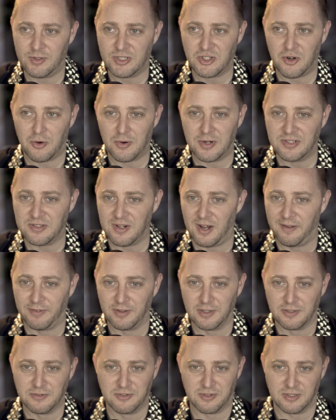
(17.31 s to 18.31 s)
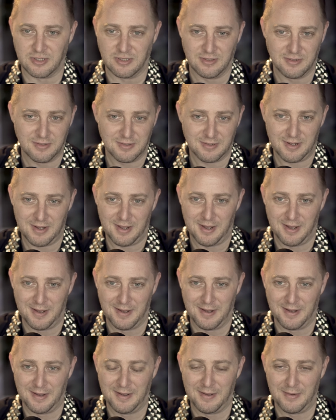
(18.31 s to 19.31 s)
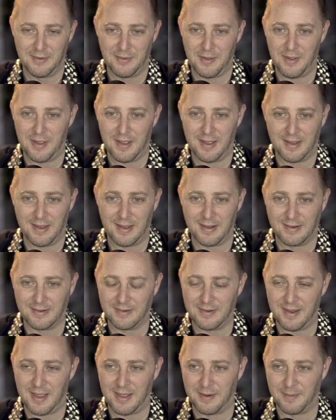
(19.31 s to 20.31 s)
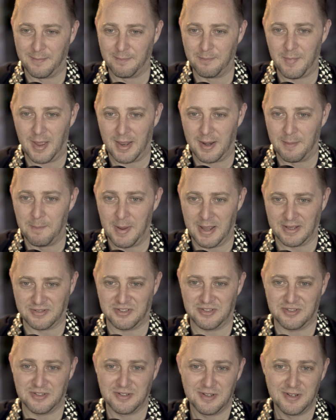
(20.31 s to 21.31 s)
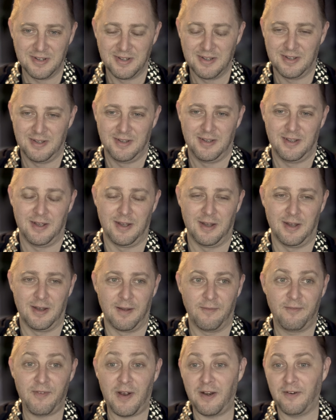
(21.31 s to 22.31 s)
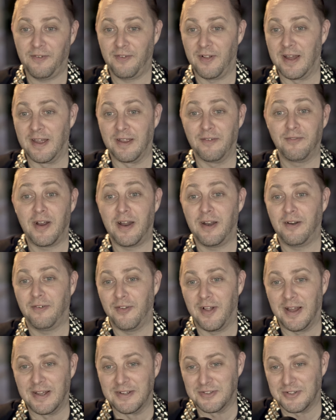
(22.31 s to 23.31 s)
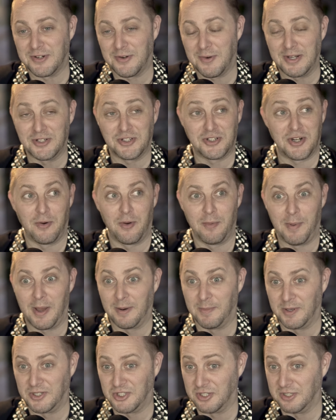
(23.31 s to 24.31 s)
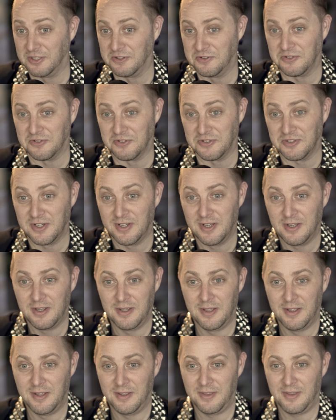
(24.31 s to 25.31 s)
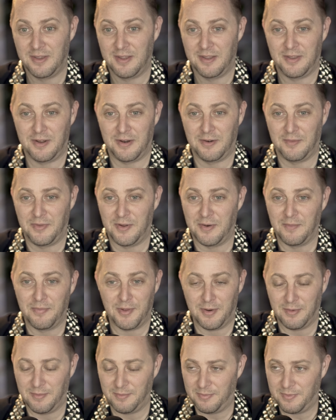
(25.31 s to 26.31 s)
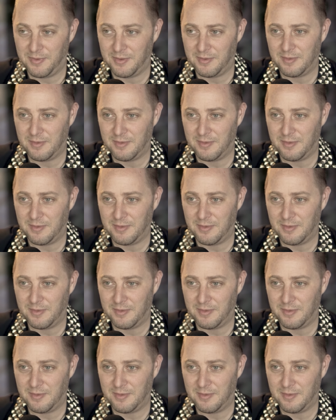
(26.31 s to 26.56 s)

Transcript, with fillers: stories love a loser, uh, and and a and a mess. Uh, Firefly, Firefly is a great show about a bunch of losers. They're they're they're